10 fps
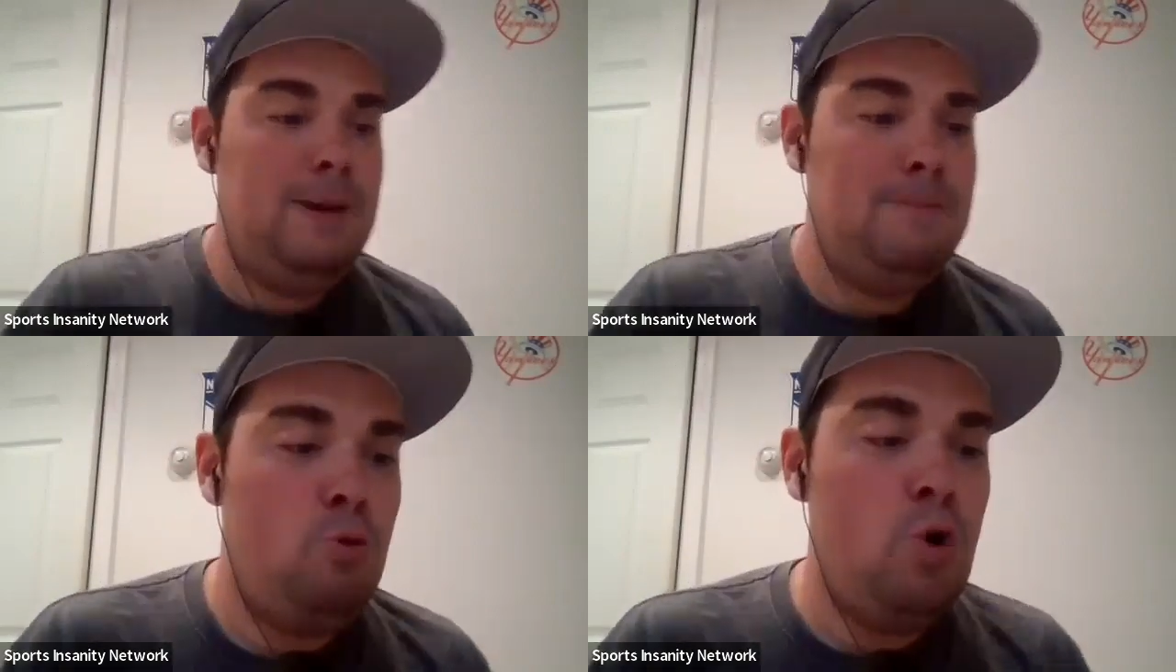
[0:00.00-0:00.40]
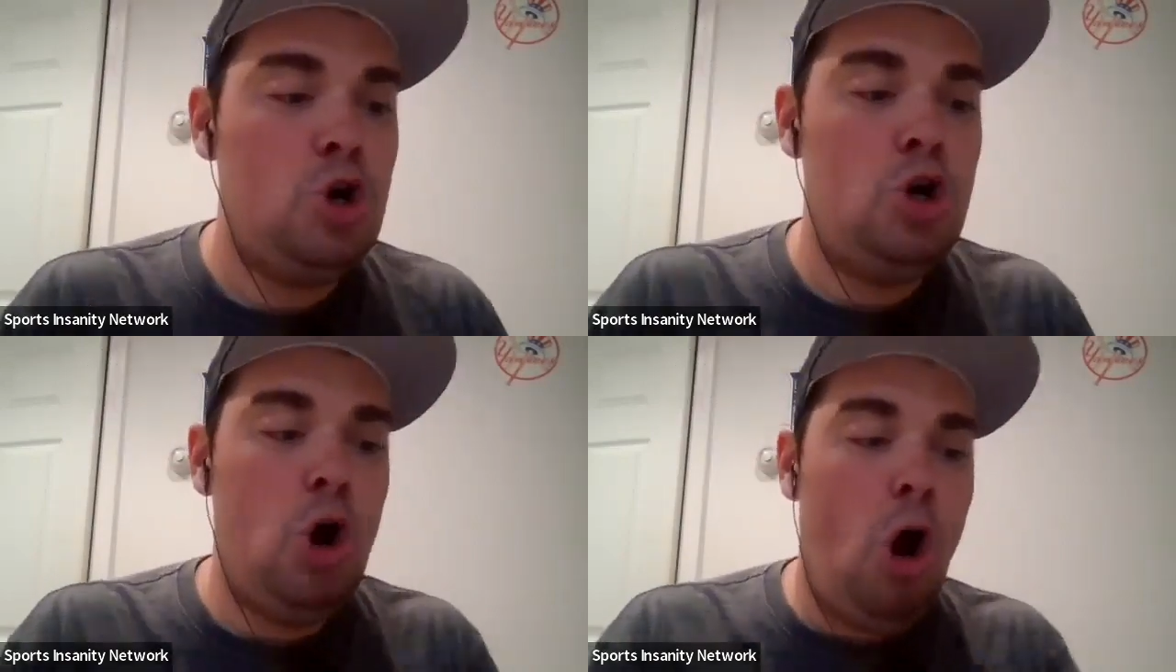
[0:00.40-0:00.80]
people
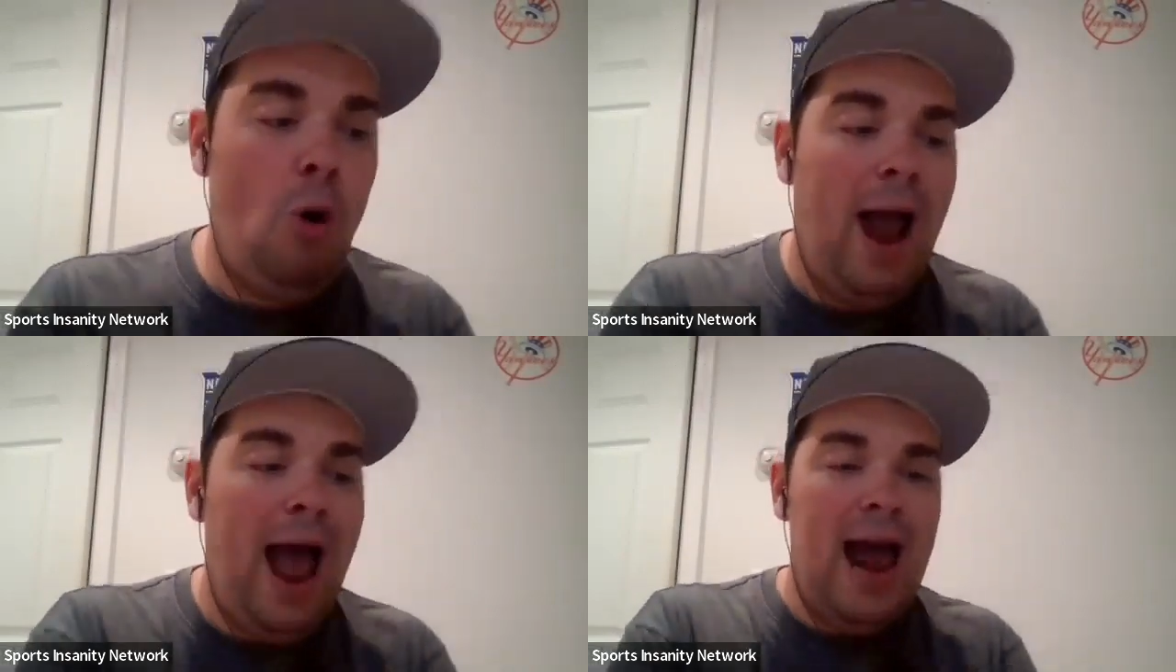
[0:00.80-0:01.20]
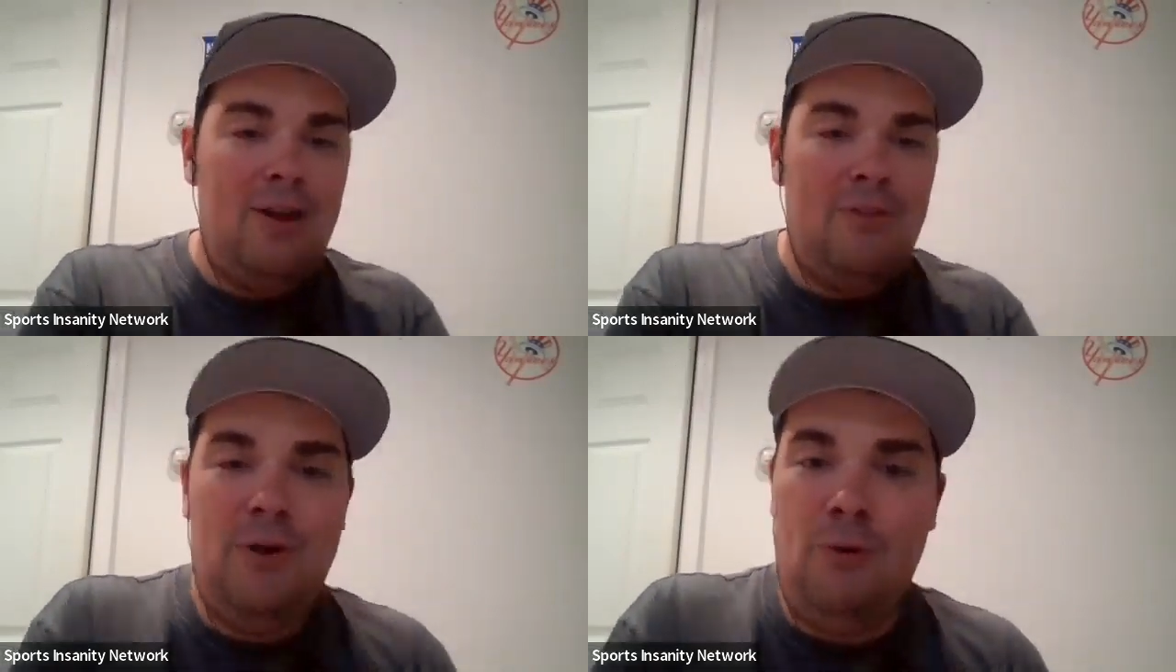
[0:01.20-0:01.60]
would go
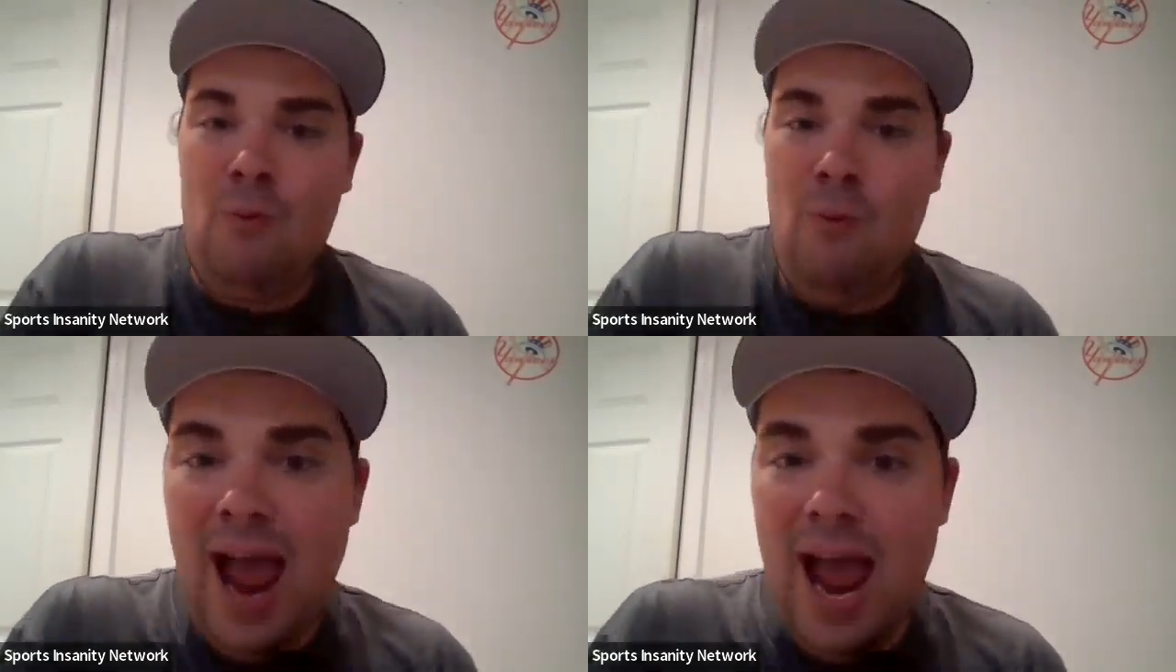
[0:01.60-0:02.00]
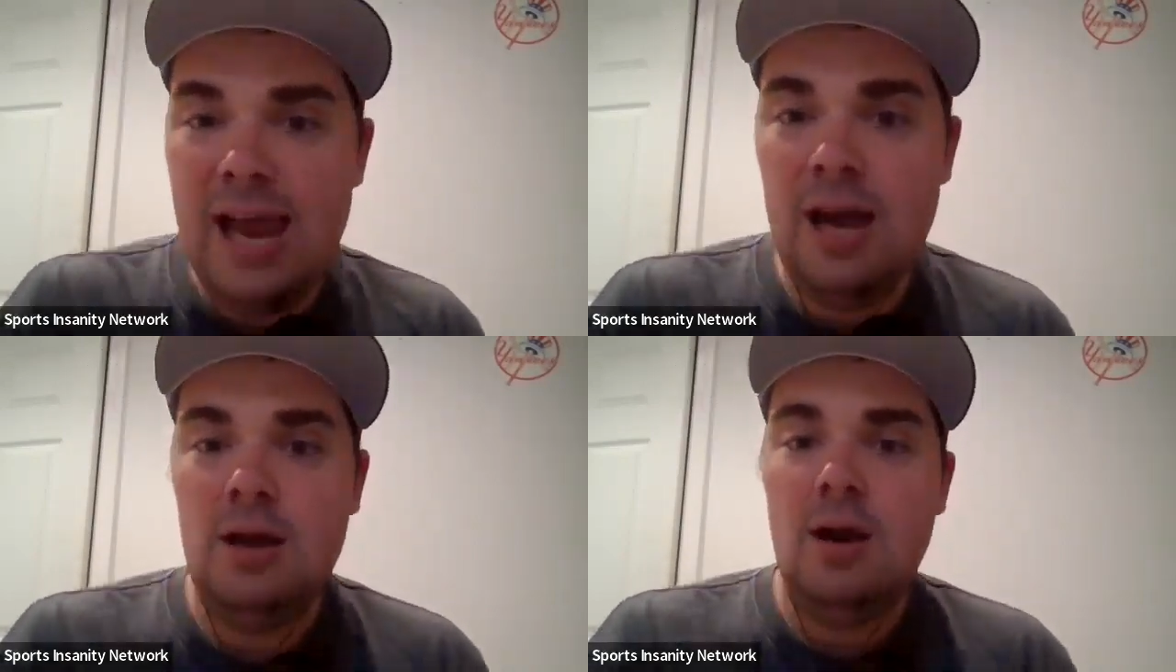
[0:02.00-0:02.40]
out of their
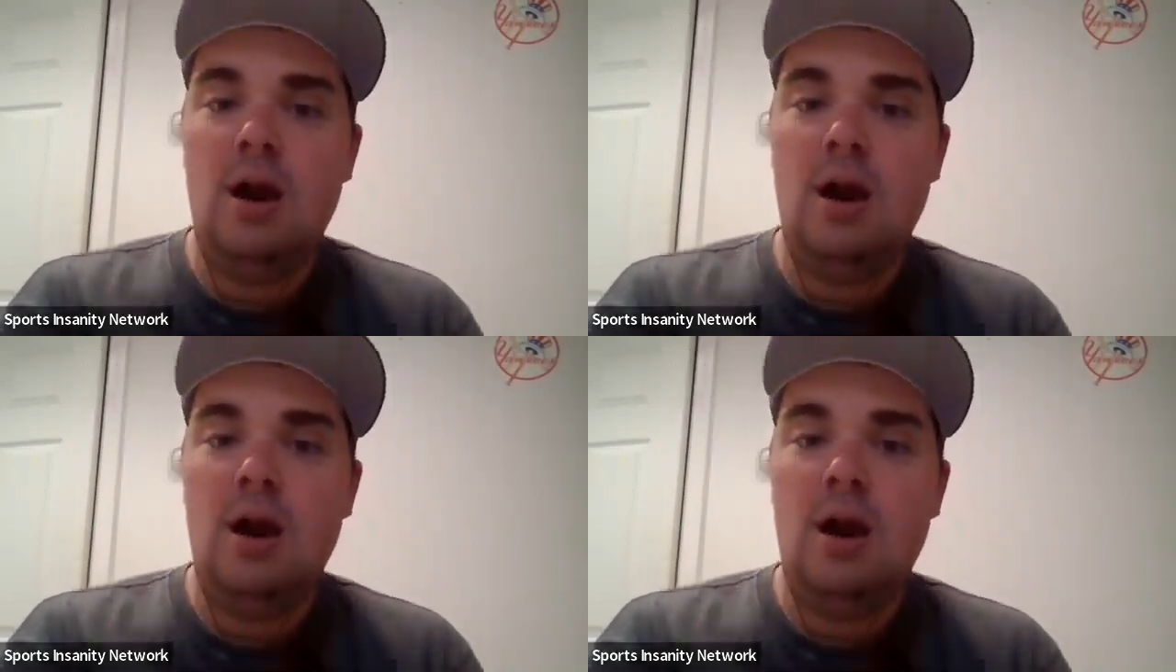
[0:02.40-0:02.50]
way.